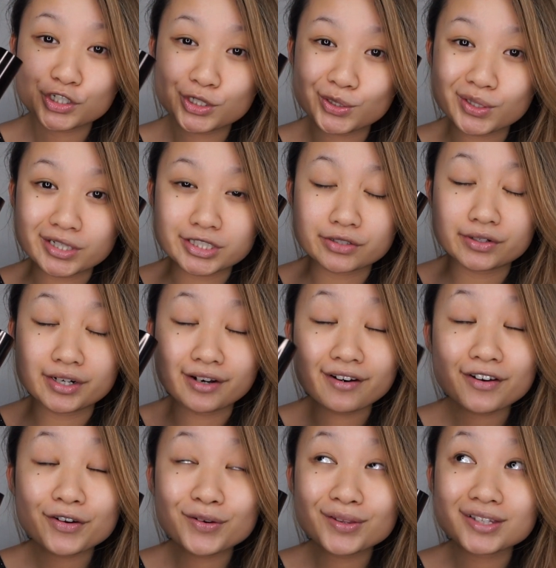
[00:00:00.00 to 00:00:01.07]
You guys already
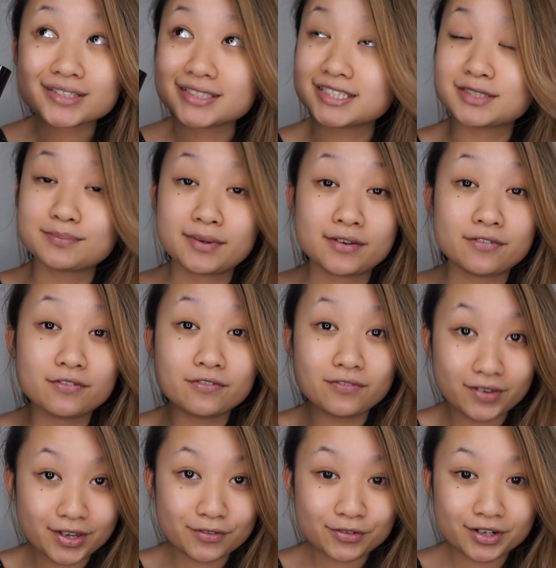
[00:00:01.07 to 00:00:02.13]
know this is my
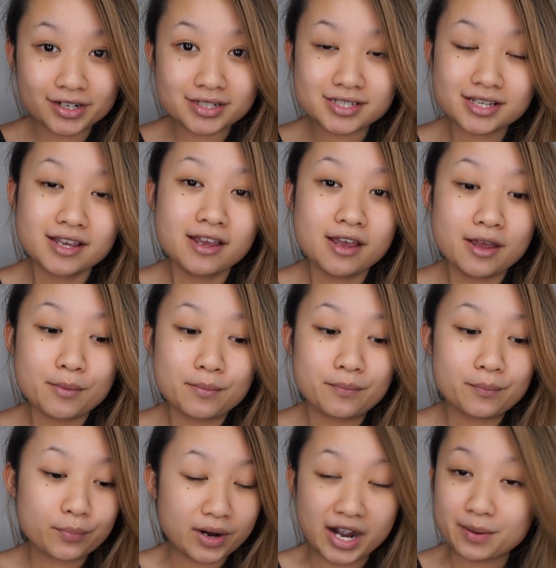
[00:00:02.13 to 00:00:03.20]
favorite
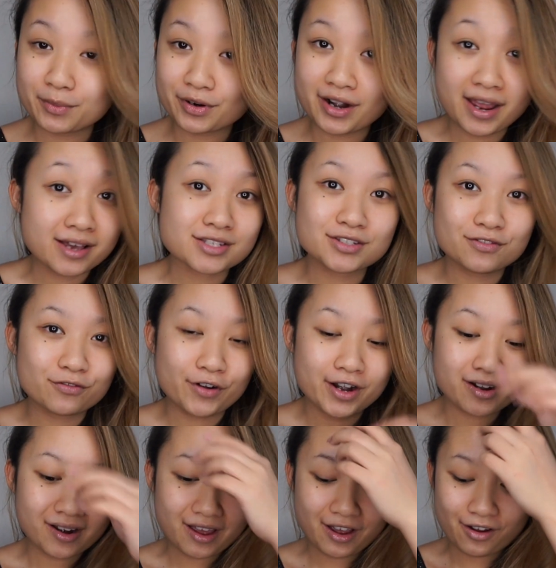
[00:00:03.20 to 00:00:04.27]
primer as of
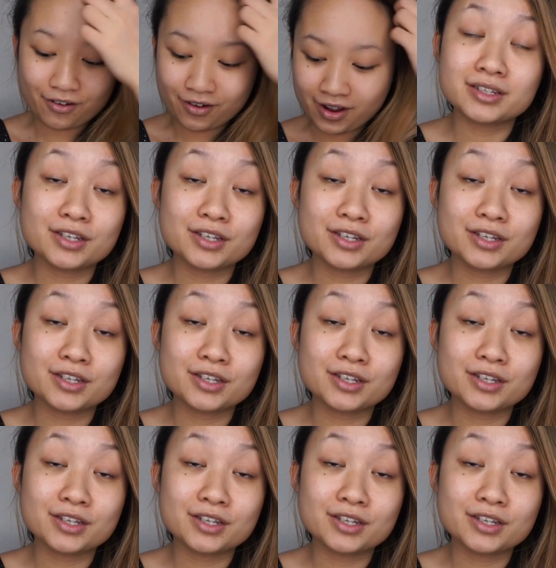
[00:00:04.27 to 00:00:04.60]
right now.